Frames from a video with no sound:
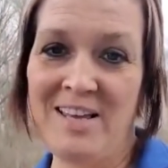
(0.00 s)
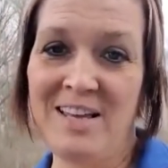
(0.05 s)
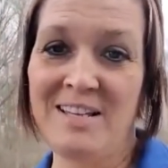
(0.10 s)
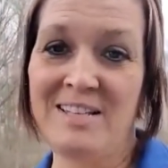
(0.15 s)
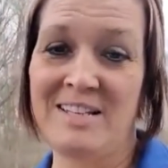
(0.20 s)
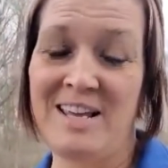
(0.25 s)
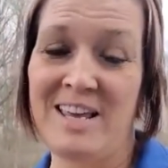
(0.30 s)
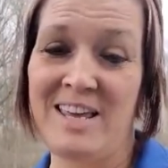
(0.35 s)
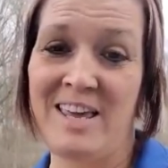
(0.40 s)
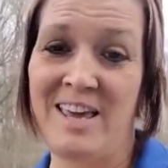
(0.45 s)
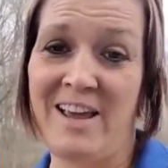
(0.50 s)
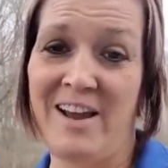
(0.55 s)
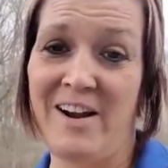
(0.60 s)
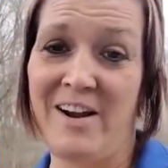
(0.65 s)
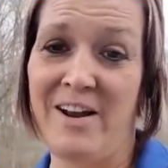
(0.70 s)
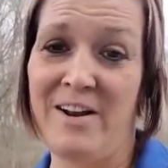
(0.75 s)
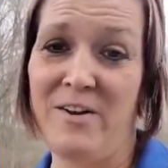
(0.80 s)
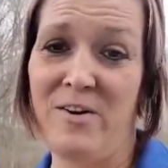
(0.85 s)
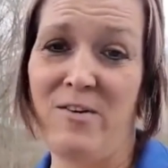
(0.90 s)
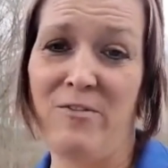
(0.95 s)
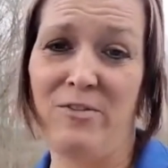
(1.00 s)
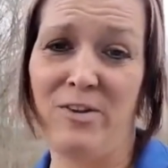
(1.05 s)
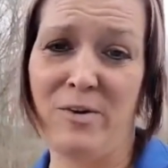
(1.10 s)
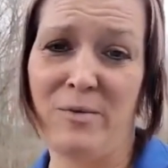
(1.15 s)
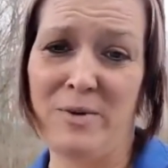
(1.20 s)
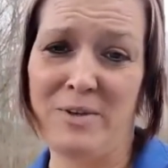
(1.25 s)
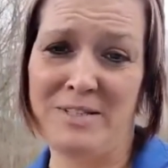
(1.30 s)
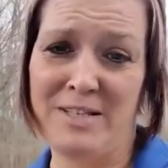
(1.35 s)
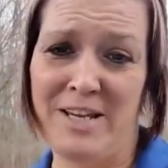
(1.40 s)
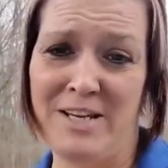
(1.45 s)
Take care and hopefully we'll
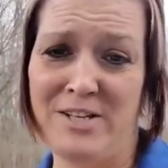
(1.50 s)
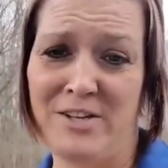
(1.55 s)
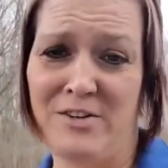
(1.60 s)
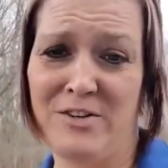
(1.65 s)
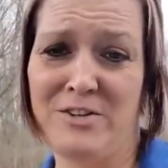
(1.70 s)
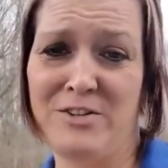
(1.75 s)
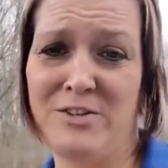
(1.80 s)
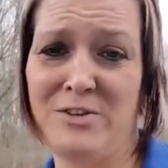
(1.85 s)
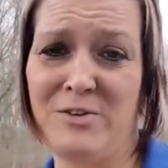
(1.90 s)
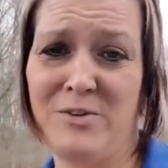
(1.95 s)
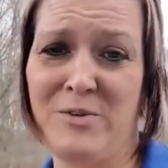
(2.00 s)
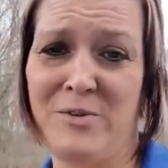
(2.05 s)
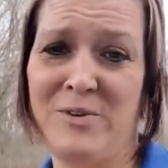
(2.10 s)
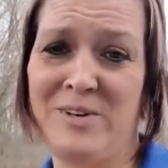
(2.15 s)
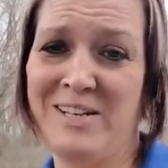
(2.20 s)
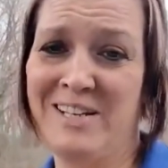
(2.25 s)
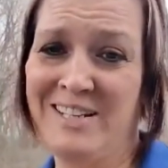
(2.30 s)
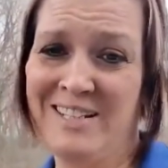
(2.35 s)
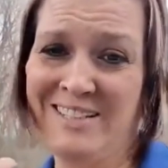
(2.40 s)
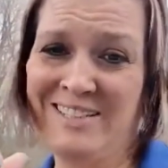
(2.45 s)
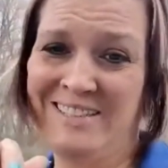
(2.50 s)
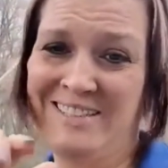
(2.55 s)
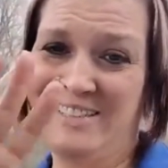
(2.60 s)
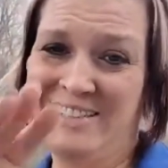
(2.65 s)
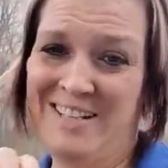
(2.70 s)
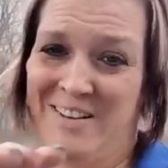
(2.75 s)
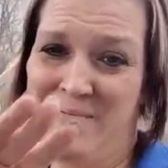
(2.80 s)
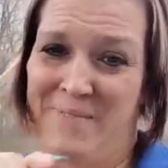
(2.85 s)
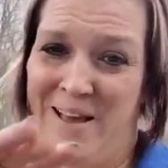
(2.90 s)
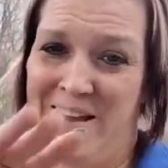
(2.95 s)
see each other soon.
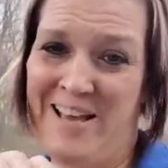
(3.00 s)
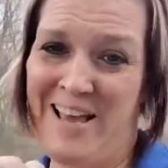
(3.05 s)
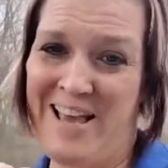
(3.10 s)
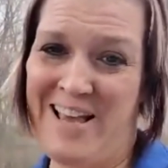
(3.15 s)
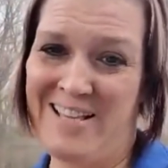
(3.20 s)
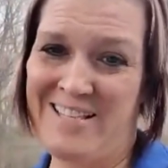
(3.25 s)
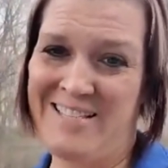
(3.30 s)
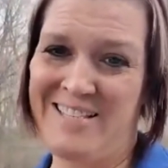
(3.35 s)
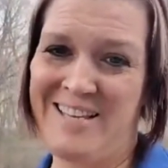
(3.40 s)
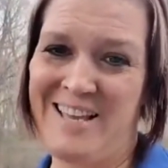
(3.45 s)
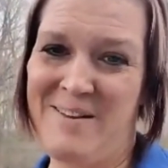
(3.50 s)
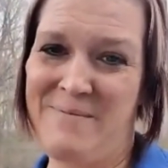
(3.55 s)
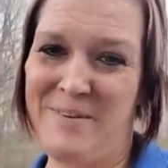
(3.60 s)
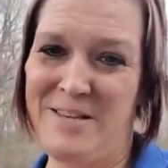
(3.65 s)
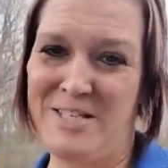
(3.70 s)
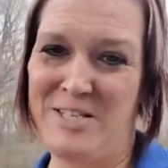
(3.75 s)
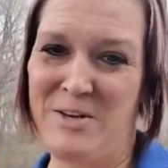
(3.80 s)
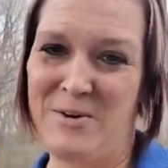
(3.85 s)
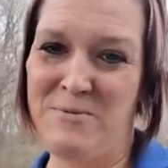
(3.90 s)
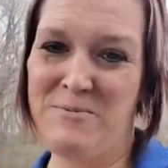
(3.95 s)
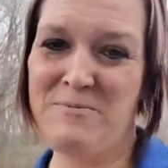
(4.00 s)
Bye guys, I miss you.